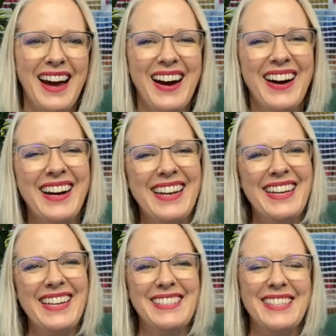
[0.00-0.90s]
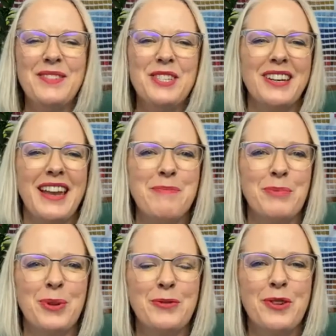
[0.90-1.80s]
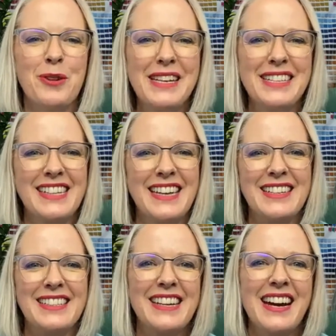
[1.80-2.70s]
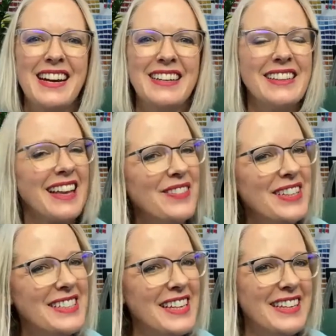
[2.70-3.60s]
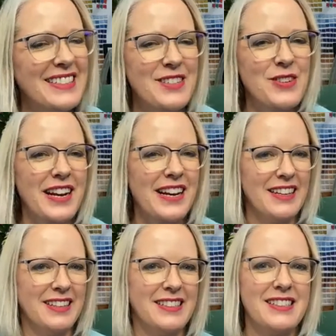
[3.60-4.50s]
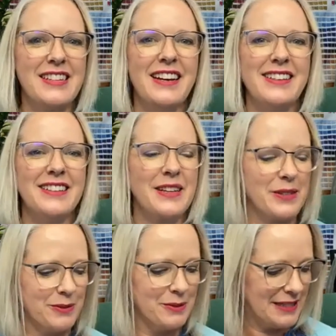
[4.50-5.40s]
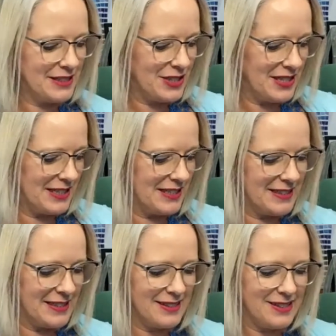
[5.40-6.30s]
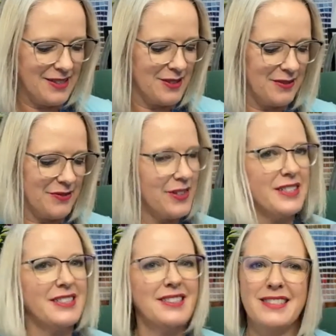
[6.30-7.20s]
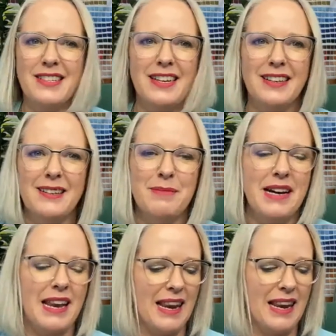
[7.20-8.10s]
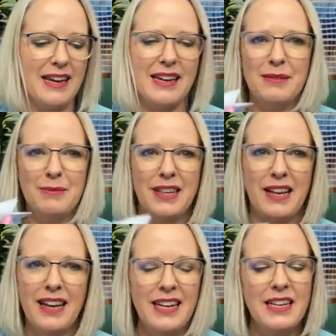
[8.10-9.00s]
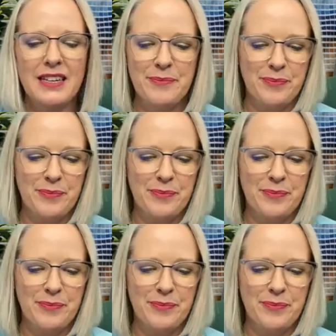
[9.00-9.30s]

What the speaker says: Hi, it's Imogen Lamport from Inside Out Style, coming to answer your colour and style questions. So first in my lucky dip today